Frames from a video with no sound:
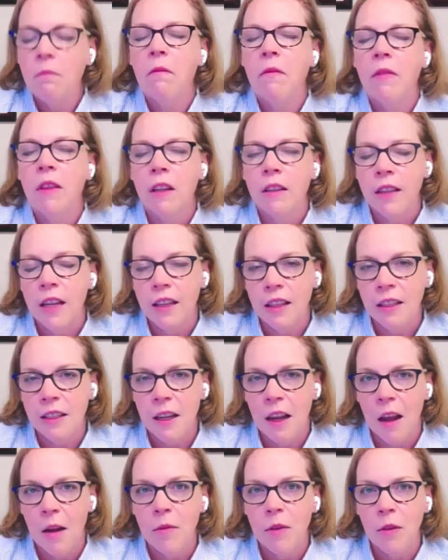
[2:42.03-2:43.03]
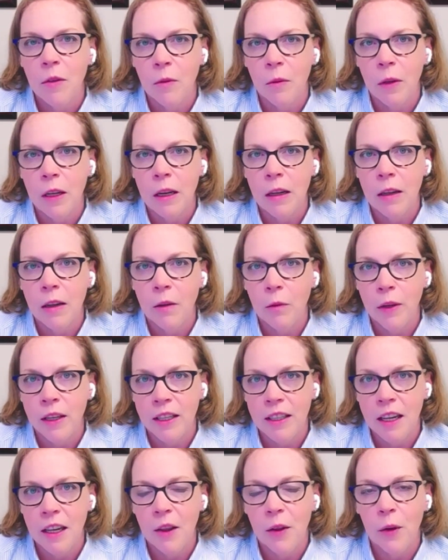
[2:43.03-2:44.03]
They'll take the time to
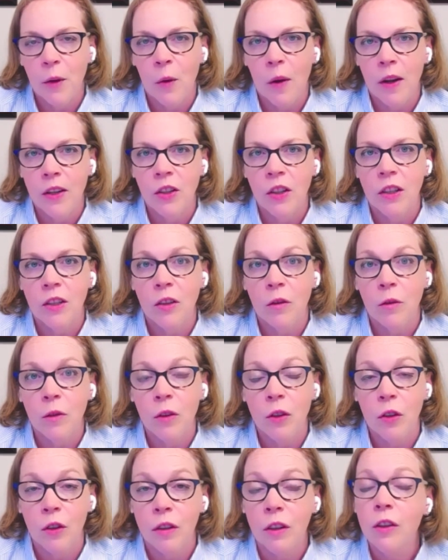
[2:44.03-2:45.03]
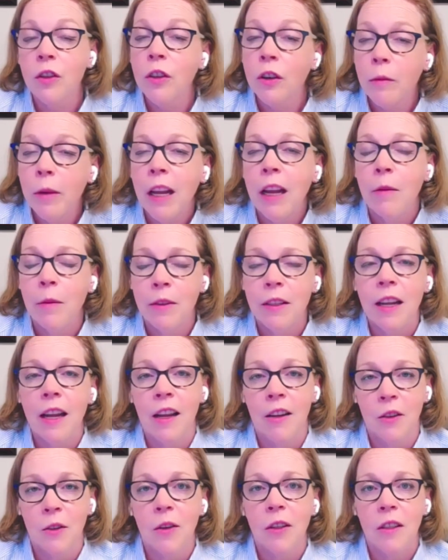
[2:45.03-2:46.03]
restate their question to ensure that you'll be able to
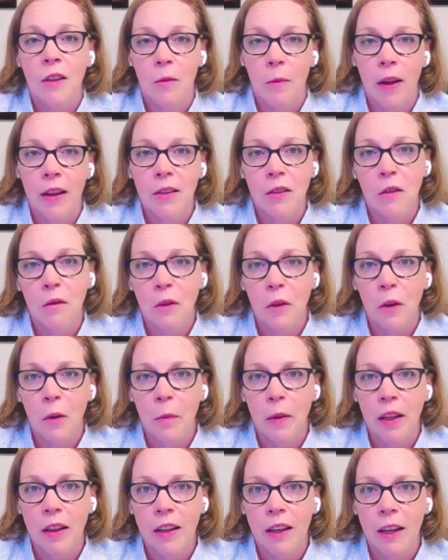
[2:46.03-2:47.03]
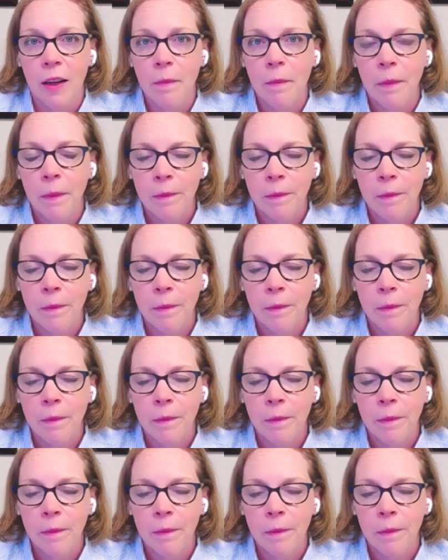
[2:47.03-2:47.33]
answer it to the best of your ability.